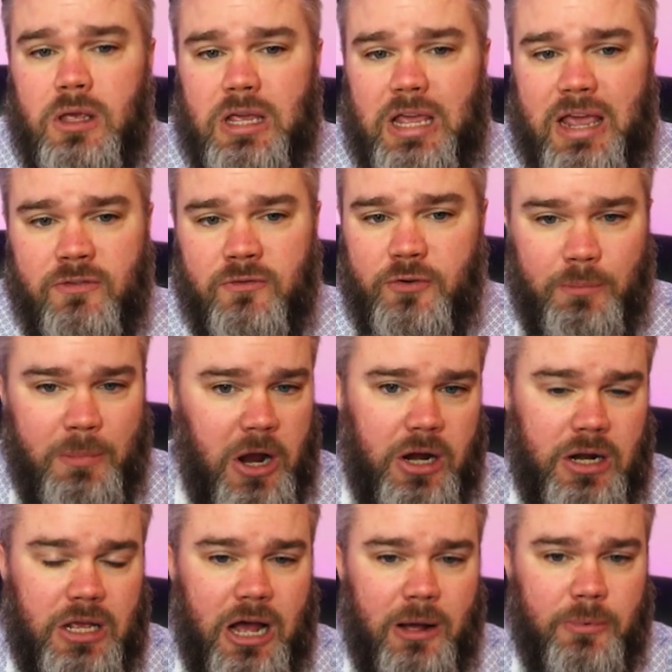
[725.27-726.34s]
Even for
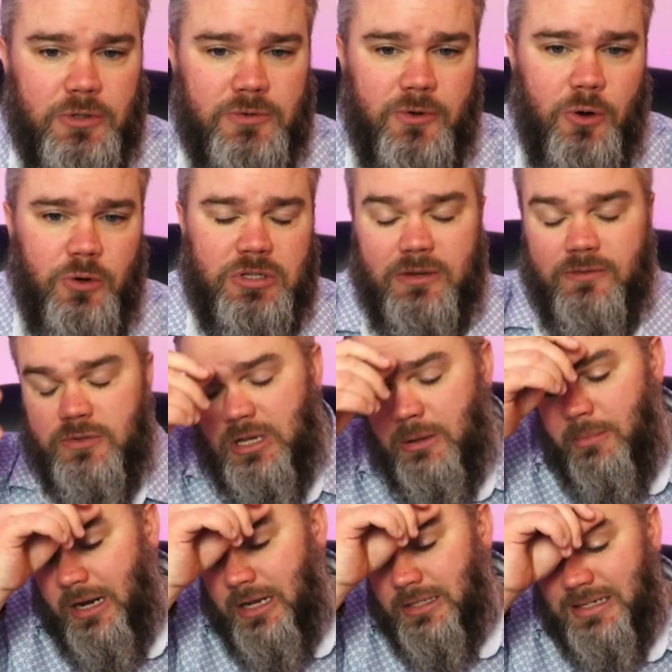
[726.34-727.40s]
married couples, folks, if
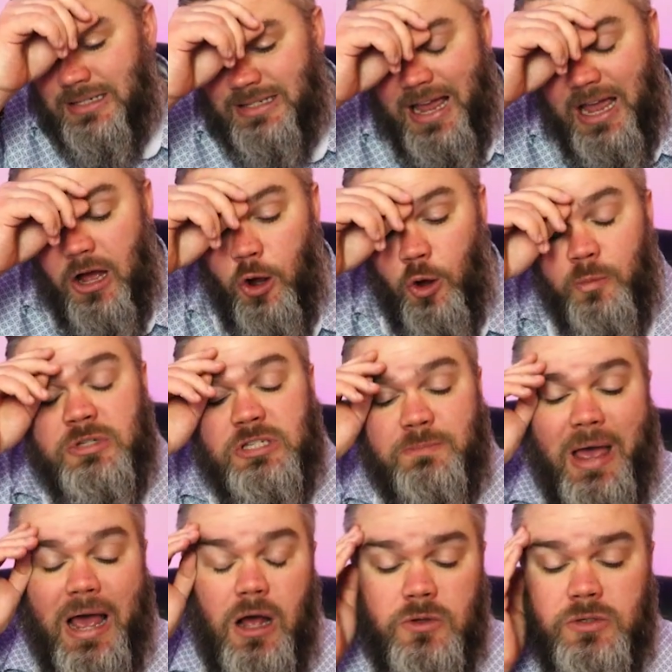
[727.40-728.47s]
somebody's a stay-at-home
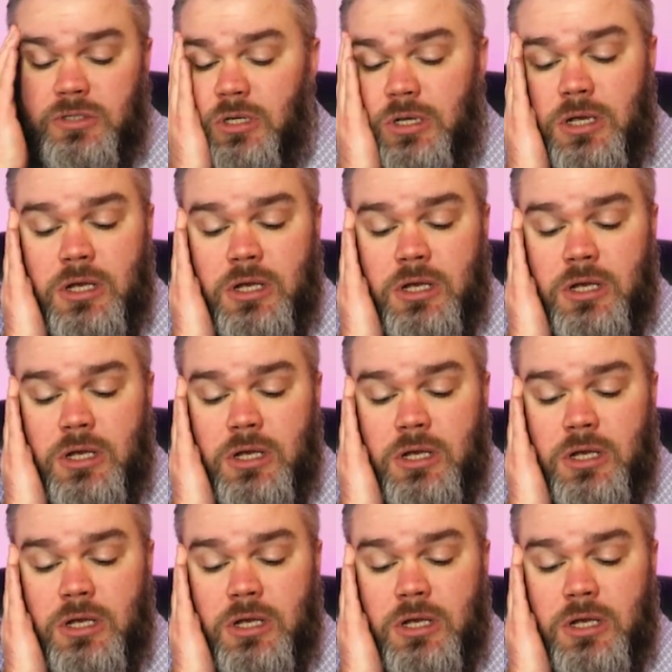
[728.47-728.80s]
spouse,